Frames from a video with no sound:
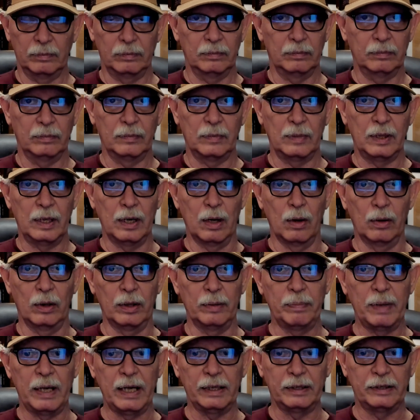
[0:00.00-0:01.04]
the only
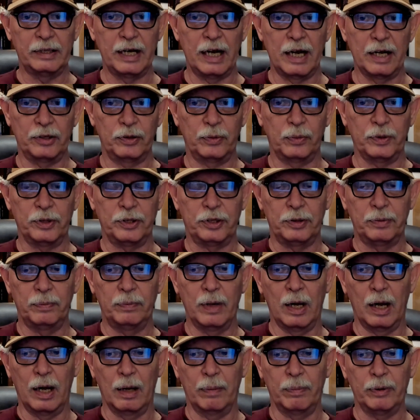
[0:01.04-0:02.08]
big test was
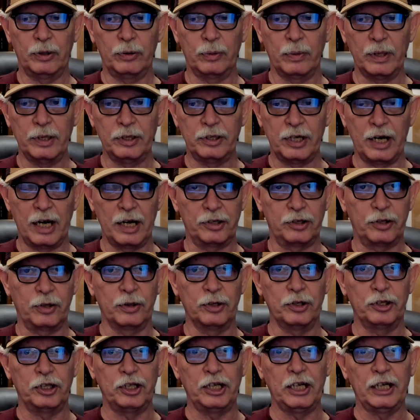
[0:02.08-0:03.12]
between Tester and
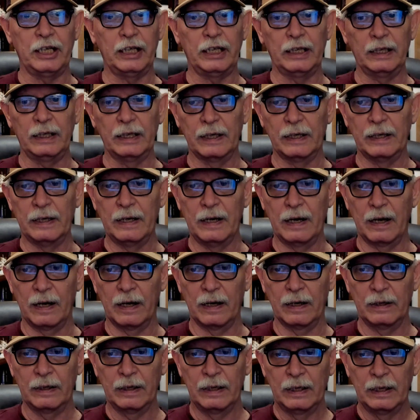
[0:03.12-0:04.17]
Sheehy, and
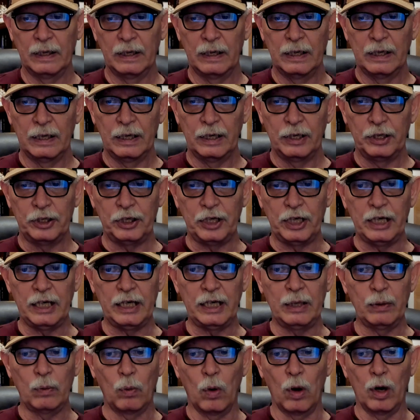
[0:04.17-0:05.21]

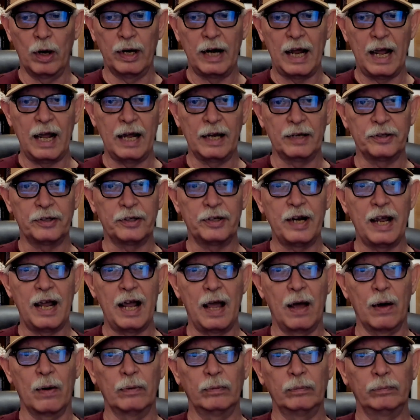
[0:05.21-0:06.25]
Sheehy won hands
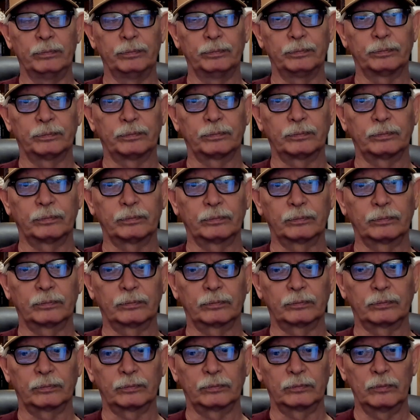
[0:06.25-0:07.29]
down.
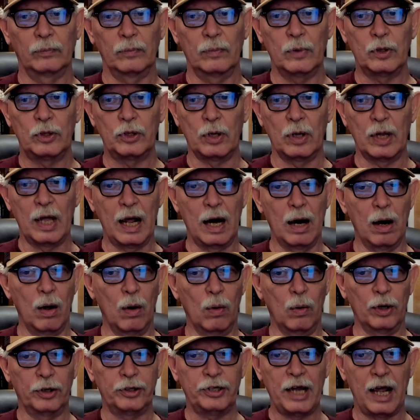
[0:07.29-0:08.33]
So that all
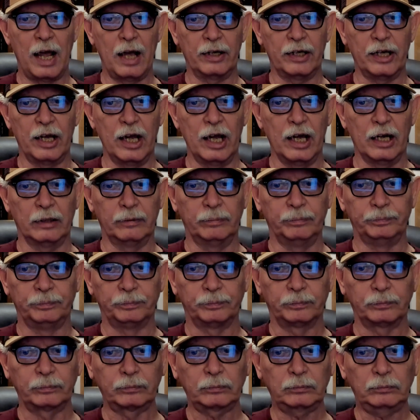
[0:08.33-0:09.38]
worked out good.
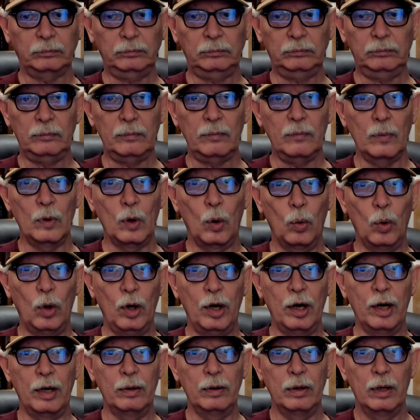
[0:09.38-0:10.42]

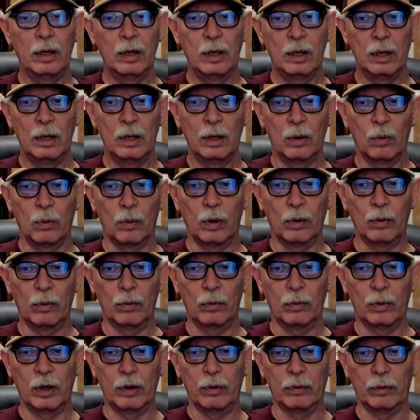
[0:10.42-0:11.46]
Well,
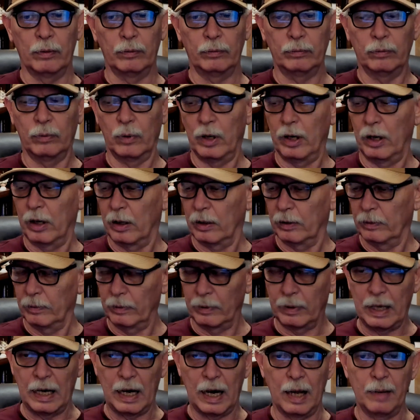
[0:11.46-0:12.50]

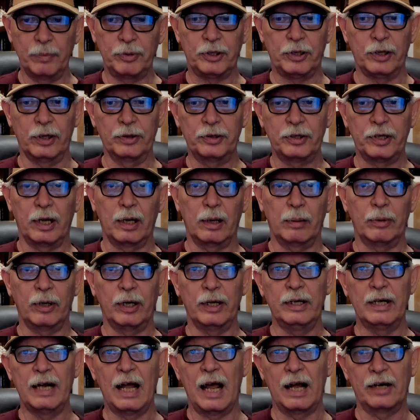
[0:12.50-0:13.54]
I'm still
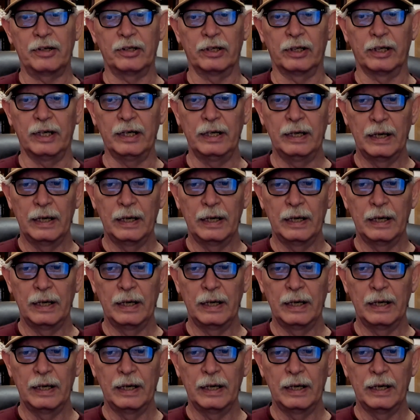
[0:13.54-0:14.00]
celebrating, actually.